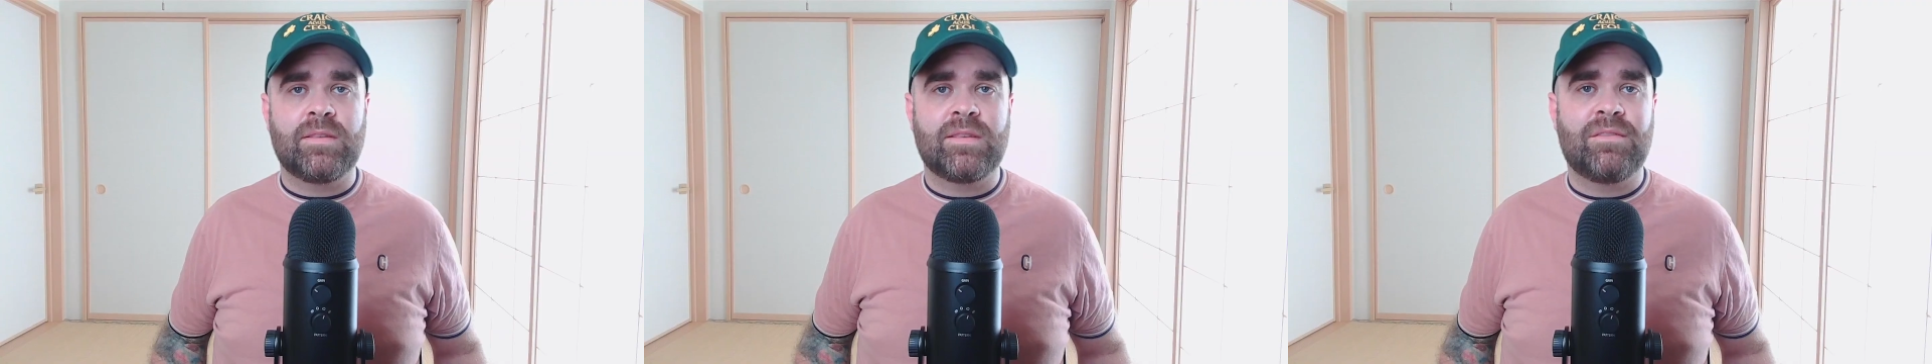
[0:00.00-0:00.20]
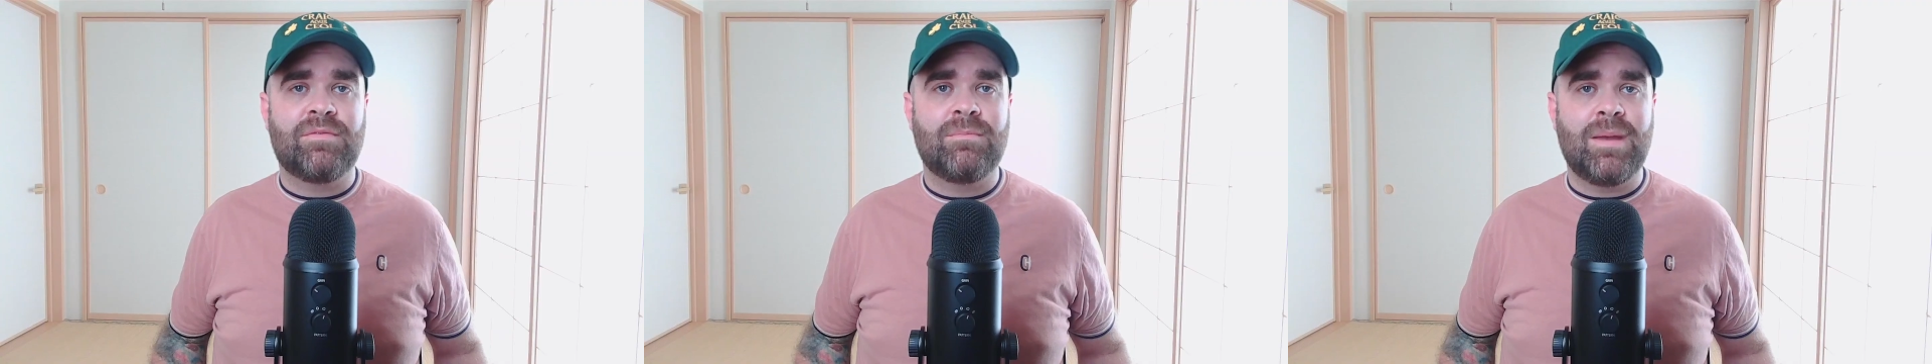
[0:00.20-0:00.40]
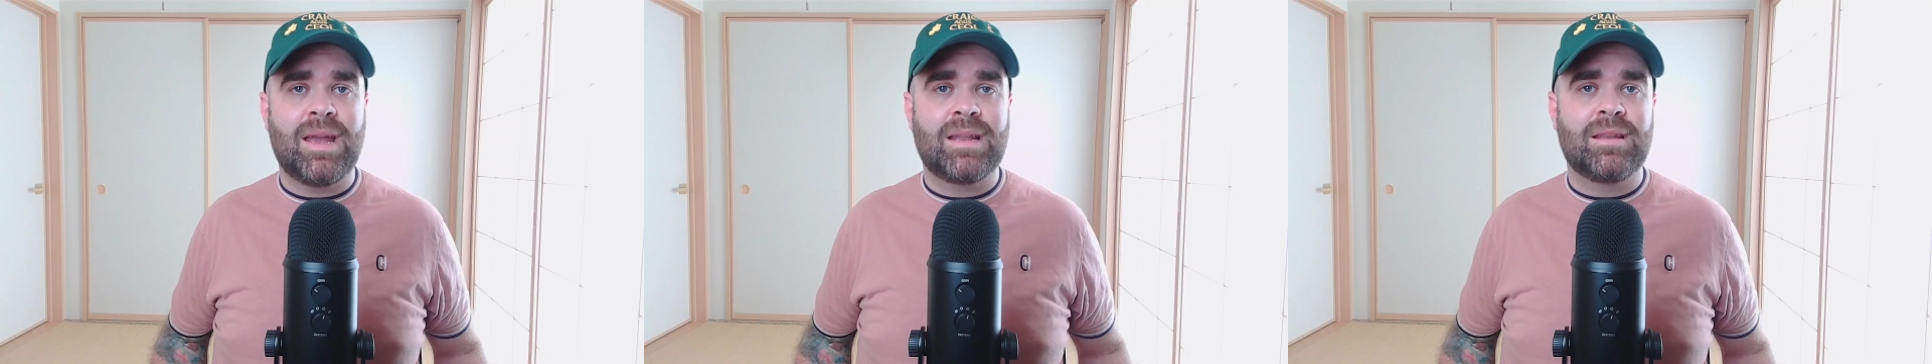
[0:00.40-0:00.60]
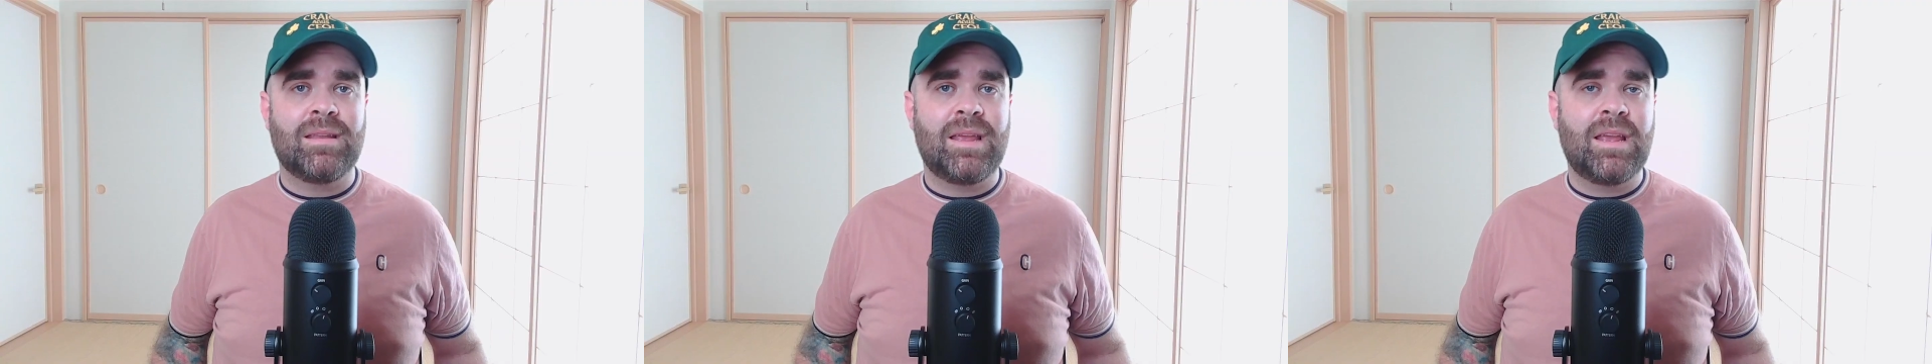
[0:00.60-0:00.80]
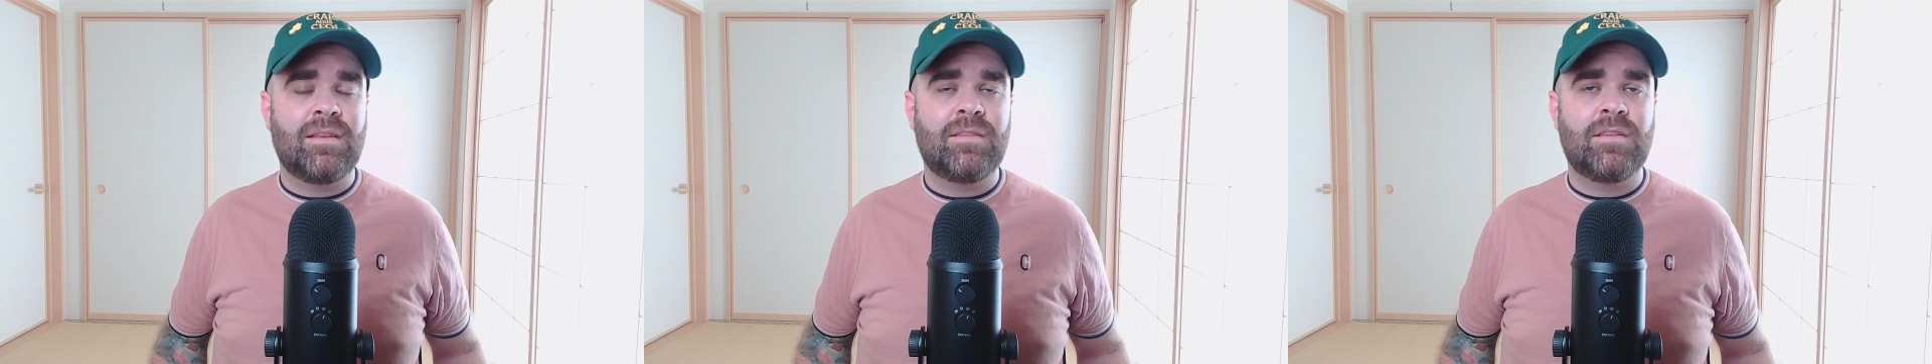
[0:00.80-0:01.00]
have made it
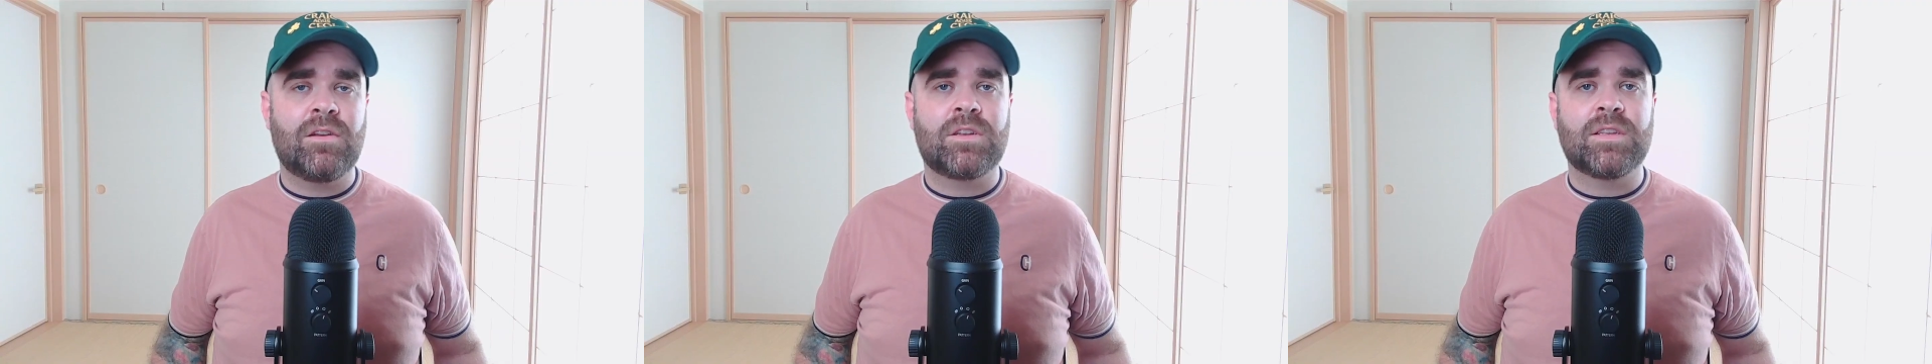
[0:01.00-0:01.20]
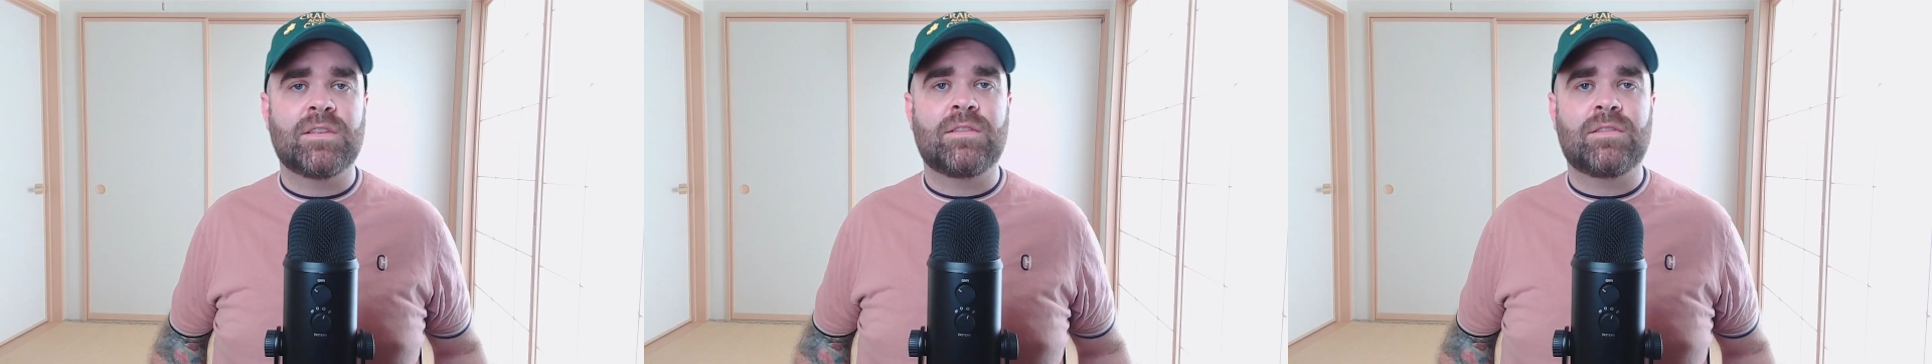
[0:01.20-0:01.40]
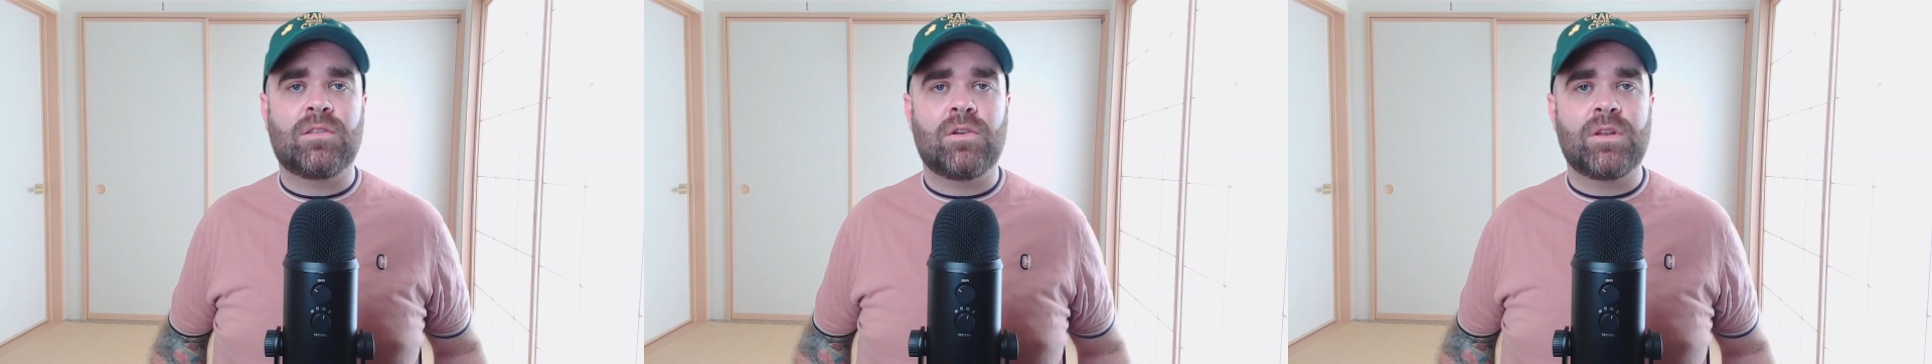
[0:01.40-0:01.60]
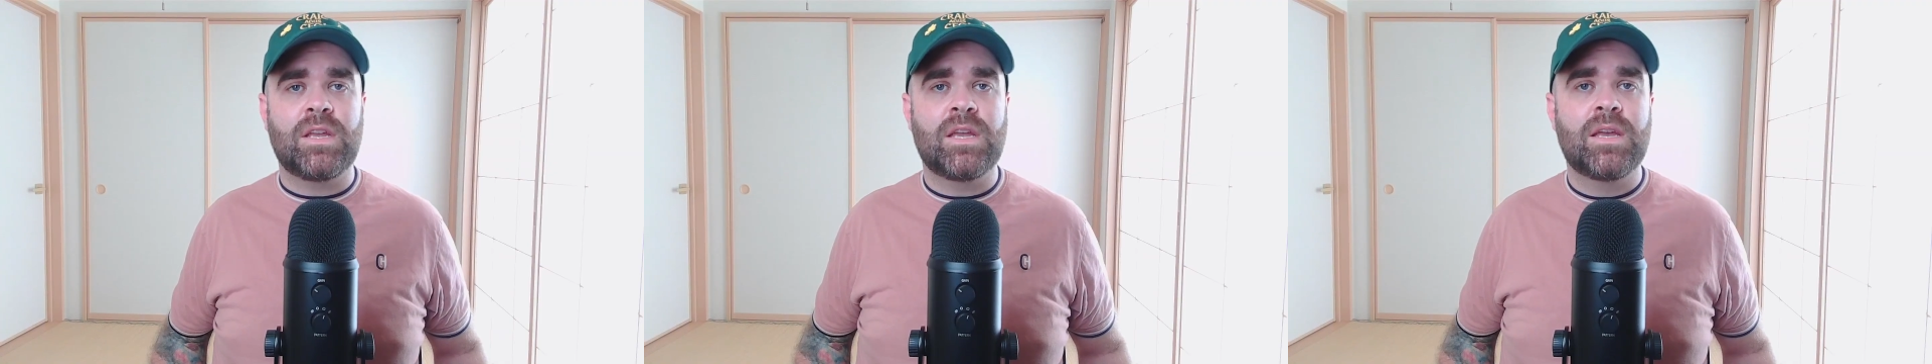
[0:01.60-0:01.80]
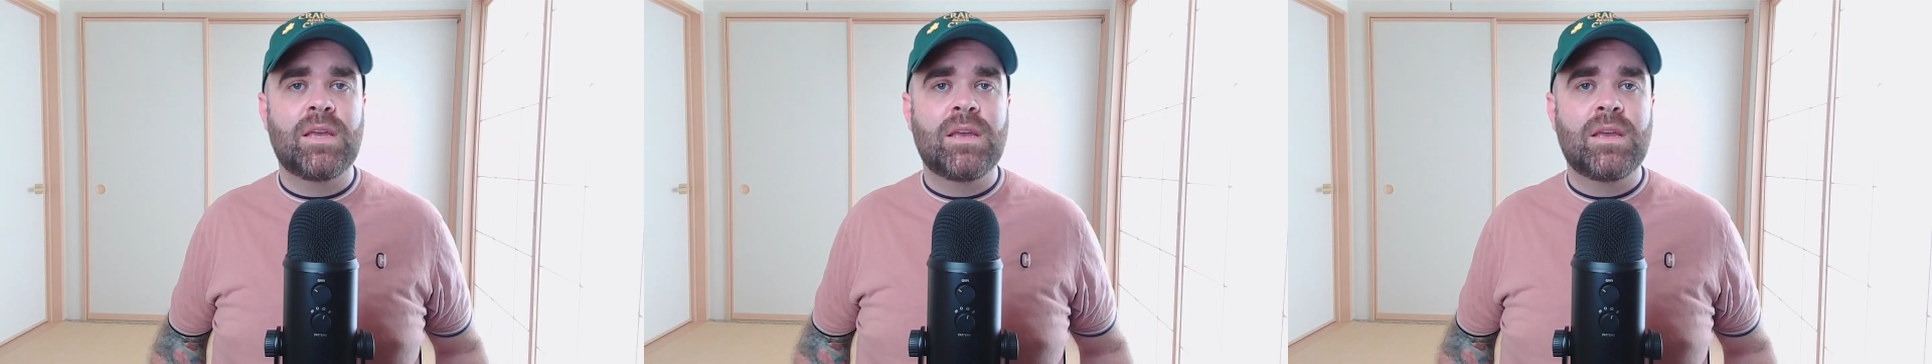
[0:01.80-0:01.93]
easier to study